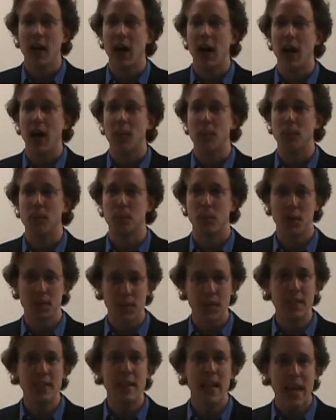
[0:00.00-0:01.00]
But
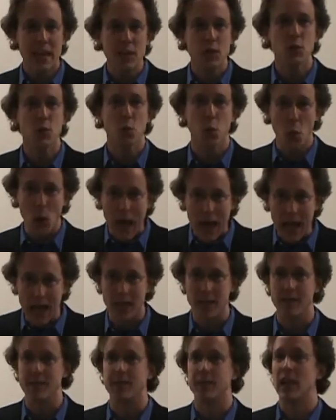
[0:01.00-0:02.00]
the next
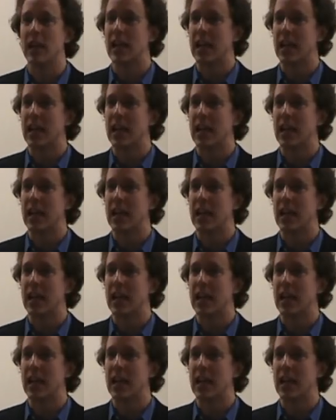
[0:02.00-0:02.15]
wave,